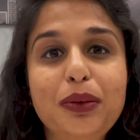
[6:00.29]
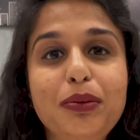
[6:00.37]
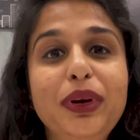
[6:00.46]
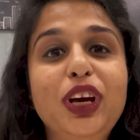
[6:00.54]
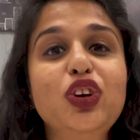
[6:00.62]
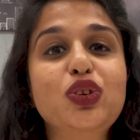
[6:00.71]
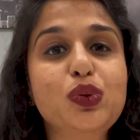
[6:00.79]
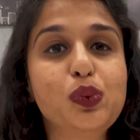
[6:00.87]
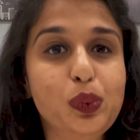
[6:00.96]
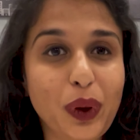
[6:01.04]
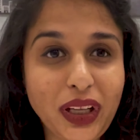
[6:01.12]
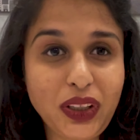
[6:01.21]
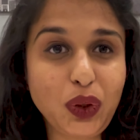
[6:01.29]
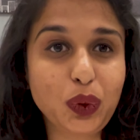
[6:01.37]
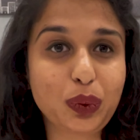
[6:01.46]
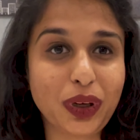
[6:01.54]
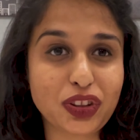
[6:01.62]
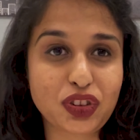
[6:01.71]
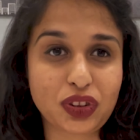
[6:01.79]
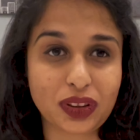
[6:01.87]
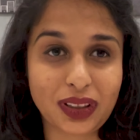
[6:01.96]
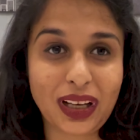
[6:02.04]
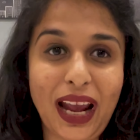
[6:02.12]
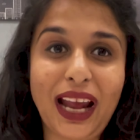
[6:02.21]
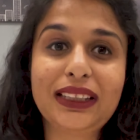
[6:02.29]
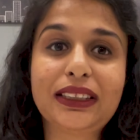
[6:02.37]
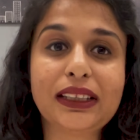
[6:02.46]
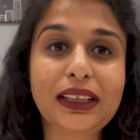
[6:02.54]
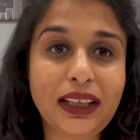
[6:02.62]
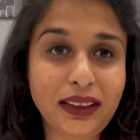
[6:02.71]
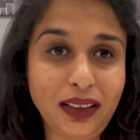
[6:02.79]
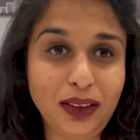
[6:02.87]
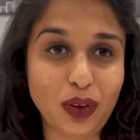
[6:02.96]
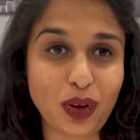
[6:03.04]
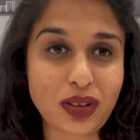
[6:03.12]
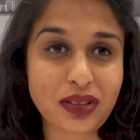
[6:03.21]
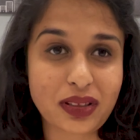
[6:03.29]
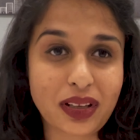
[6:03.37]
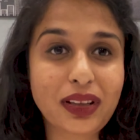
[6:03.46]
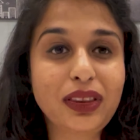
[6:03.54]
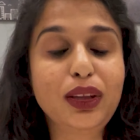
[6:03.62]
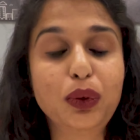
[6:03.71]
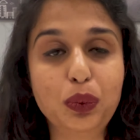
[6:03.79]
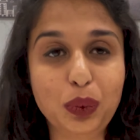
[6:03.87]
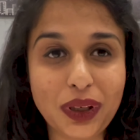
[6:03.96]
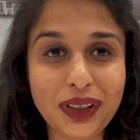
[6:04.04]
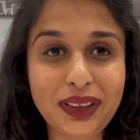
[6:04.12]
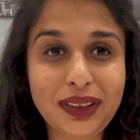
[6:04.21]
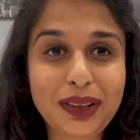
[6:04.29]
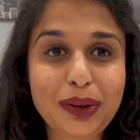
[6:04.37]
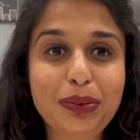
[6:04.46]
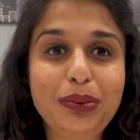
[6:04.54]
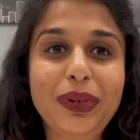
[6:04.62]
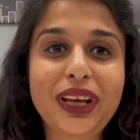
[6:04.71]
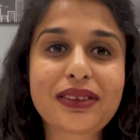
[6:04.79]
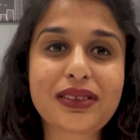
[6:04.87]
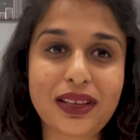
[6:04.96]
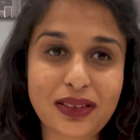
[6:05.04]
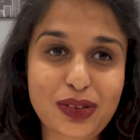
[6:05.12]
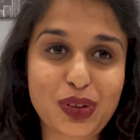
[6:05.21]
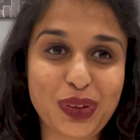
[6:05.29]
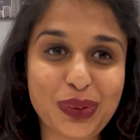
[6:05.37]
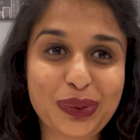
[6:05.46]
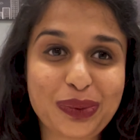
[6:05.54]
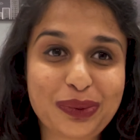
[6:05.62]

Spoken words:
Because when you question and connect the dots, the world makes sense to you.